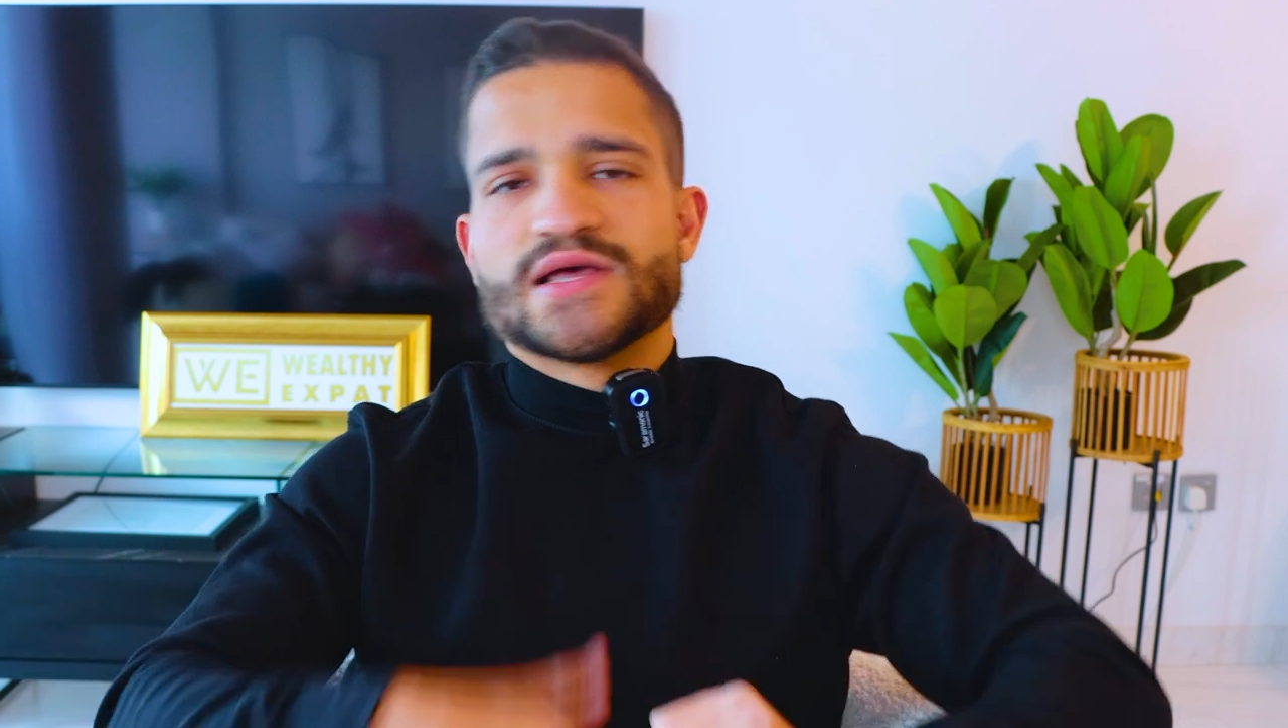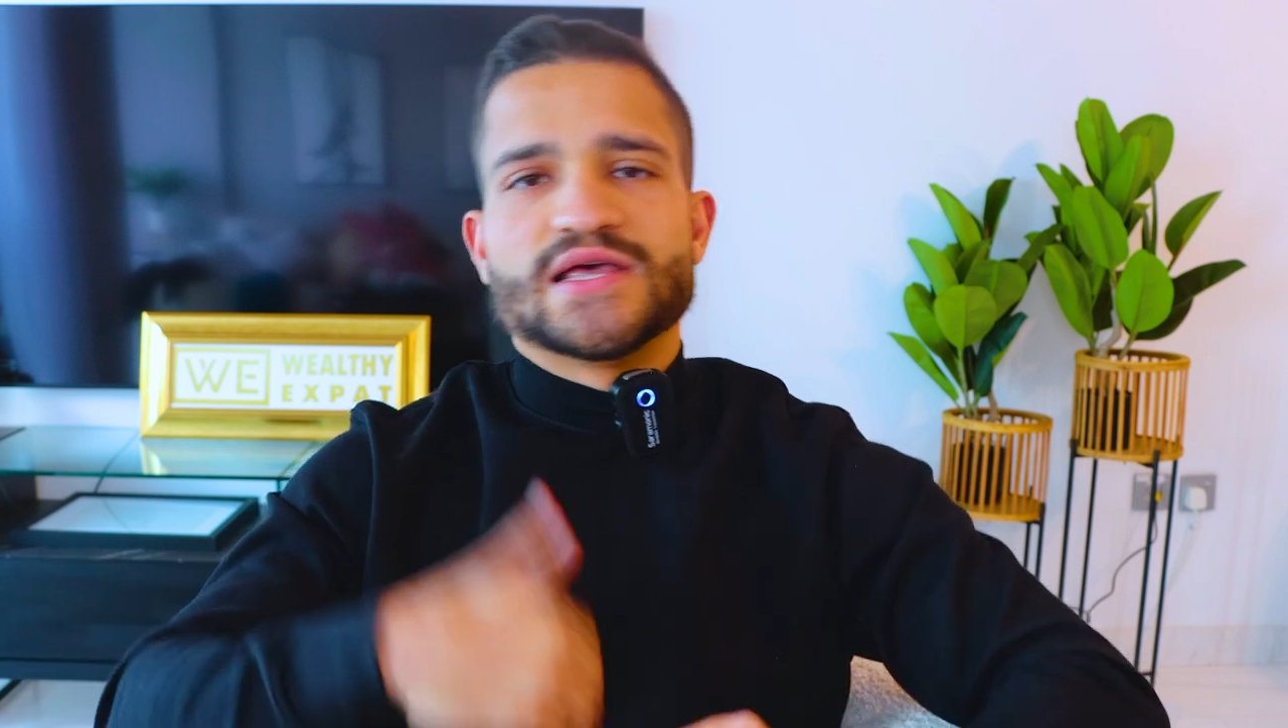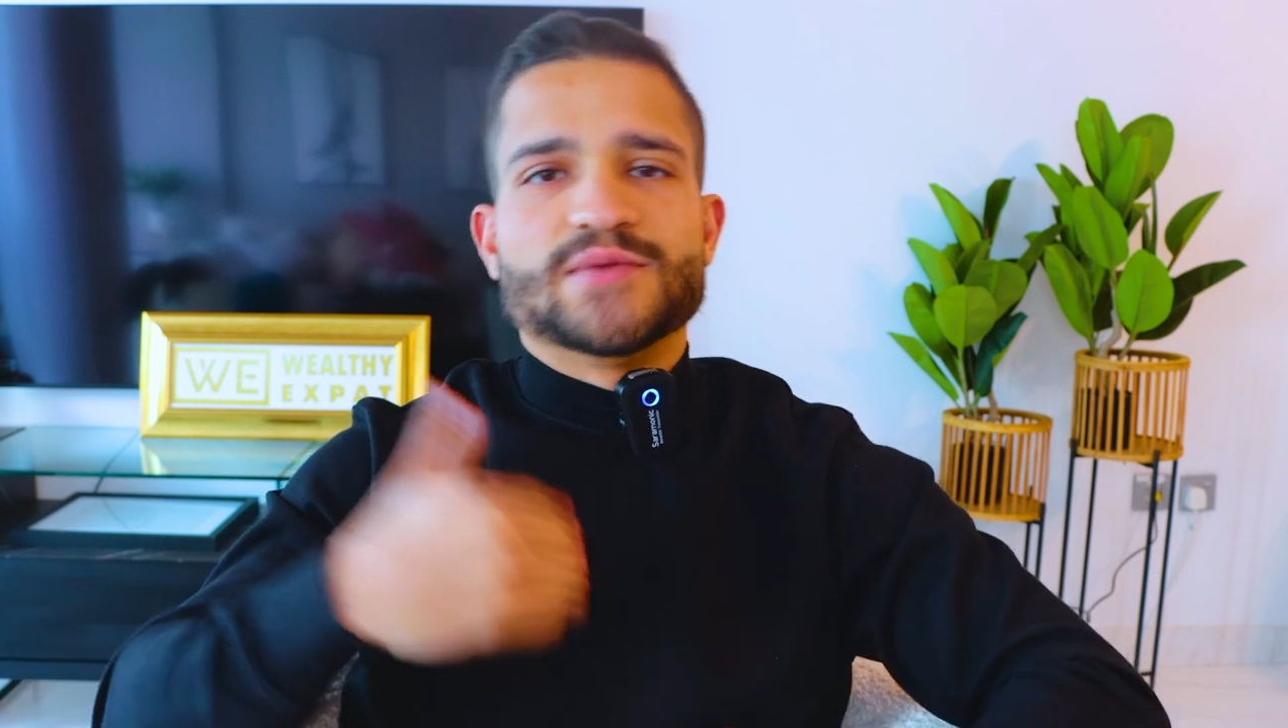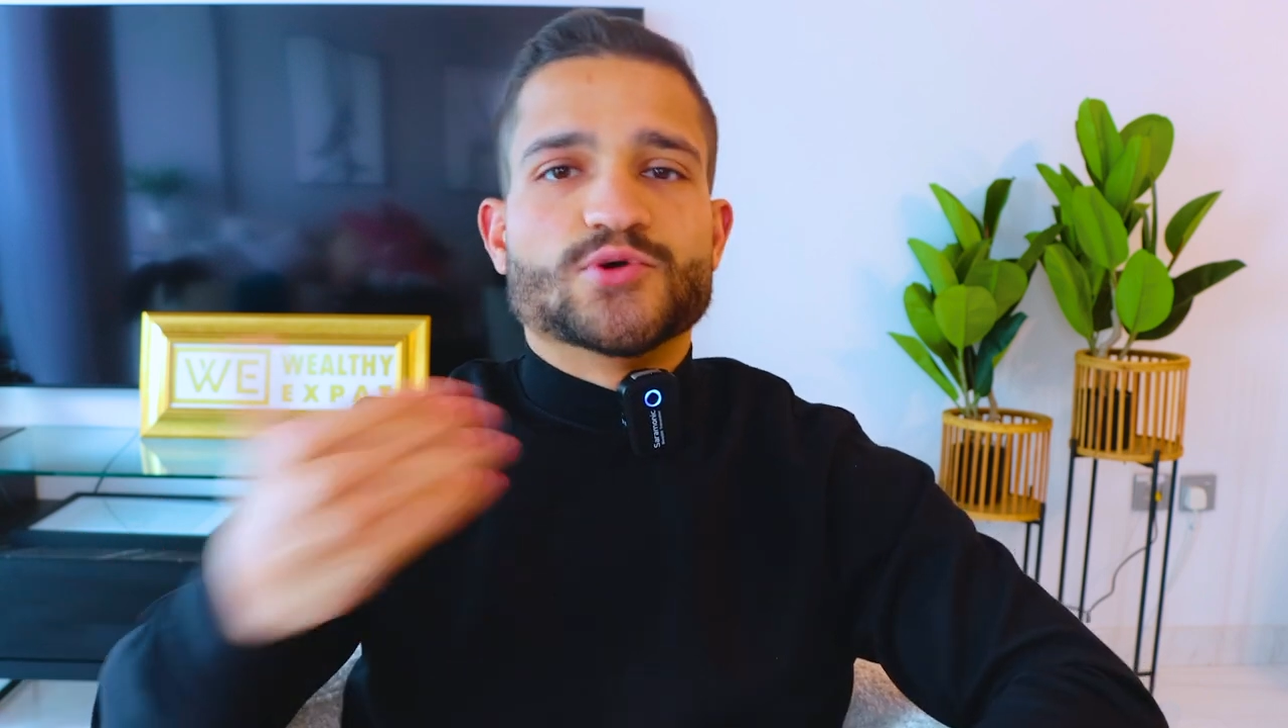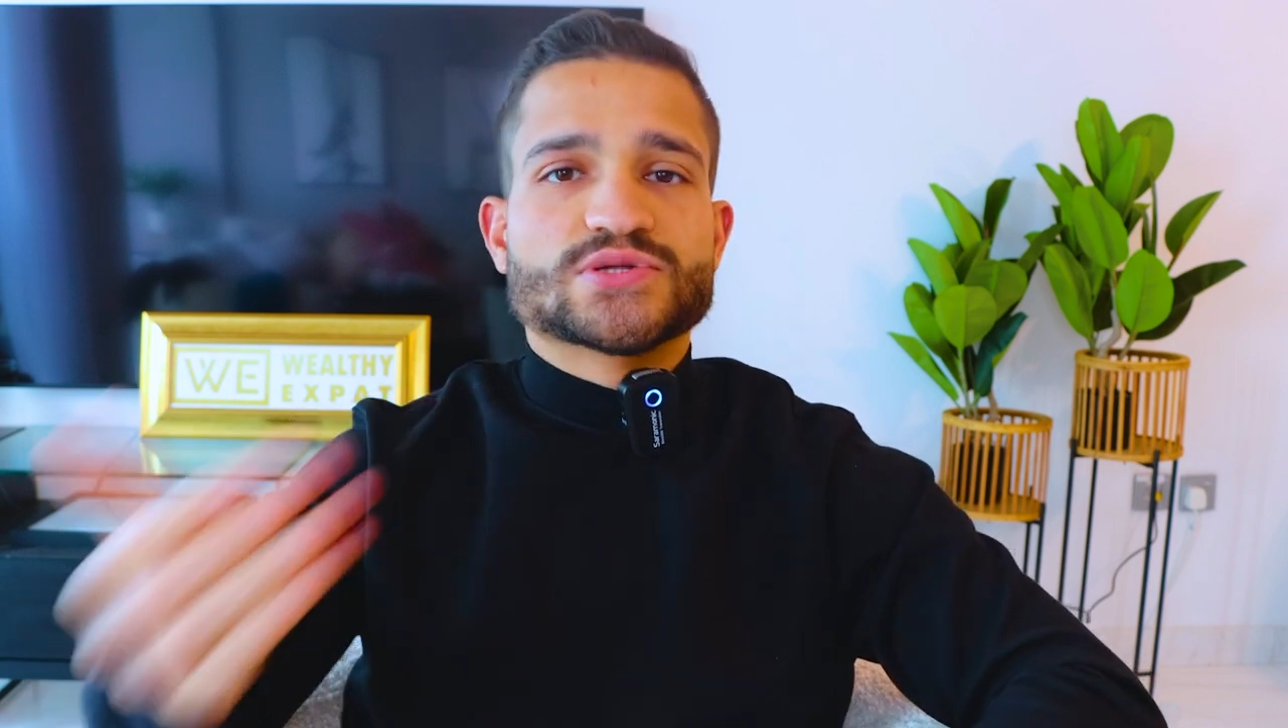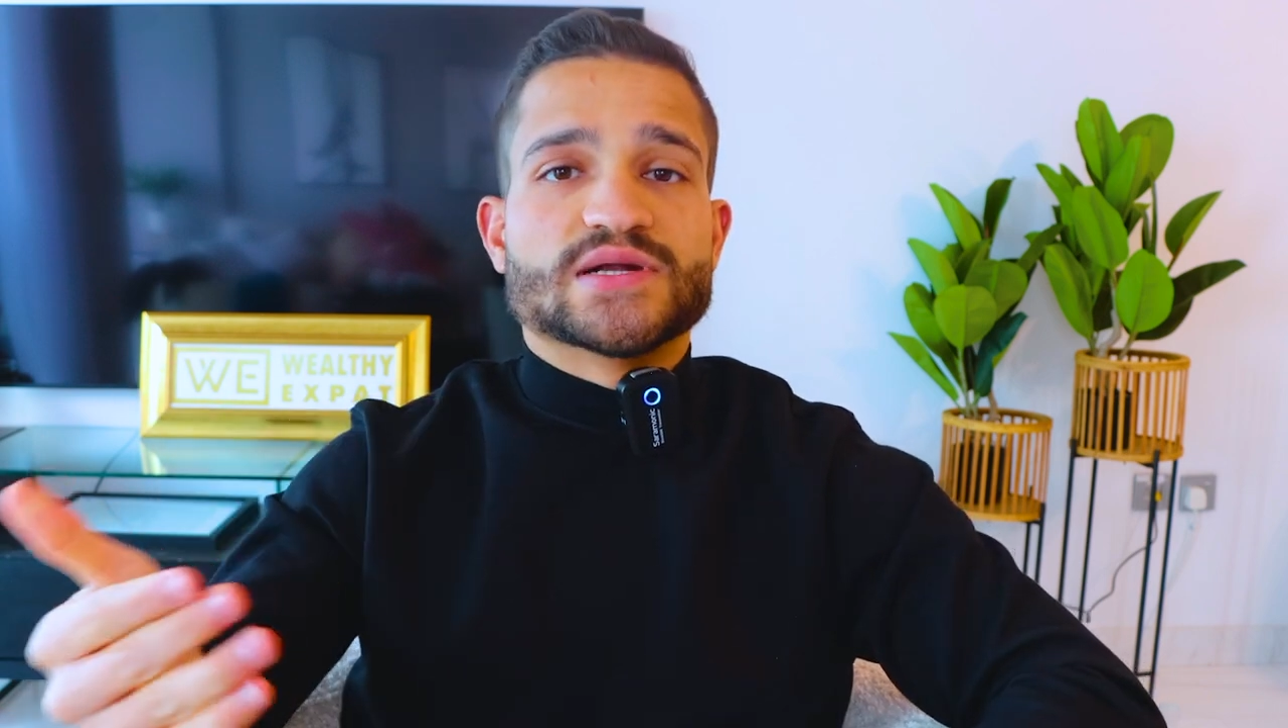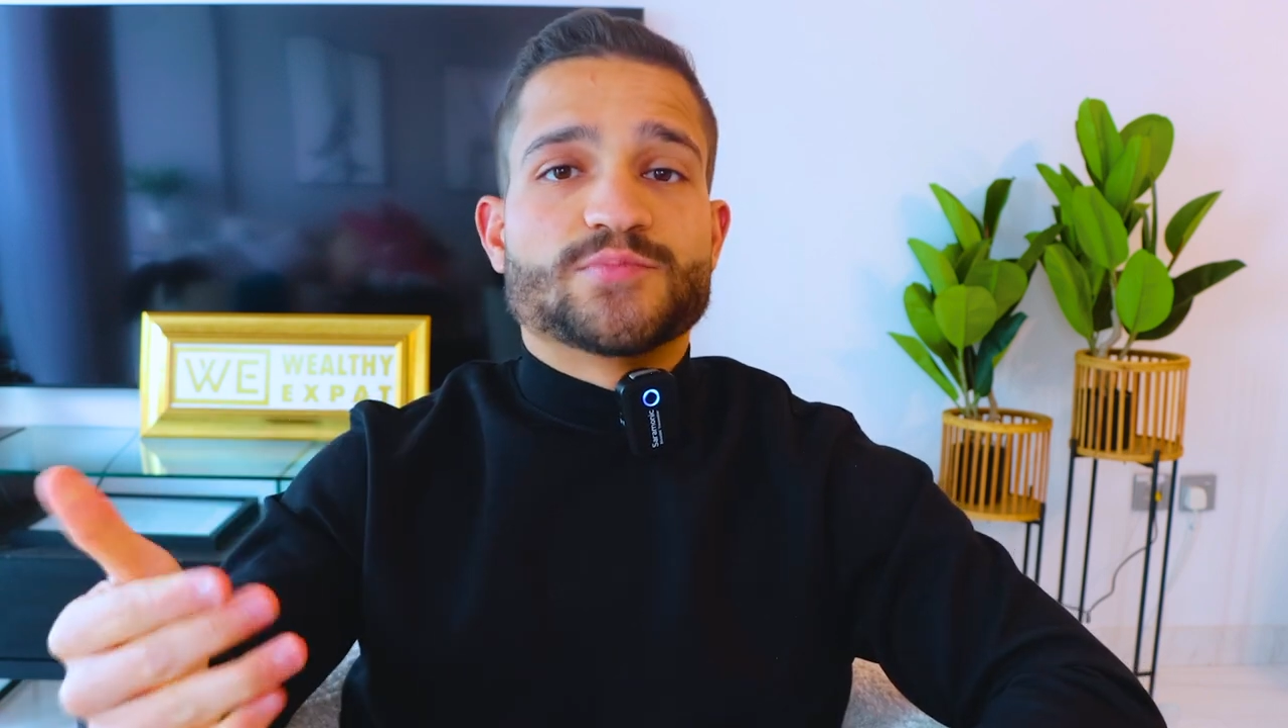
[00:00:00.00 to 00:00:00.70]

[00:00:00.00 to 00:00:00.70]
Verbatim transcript: He booked an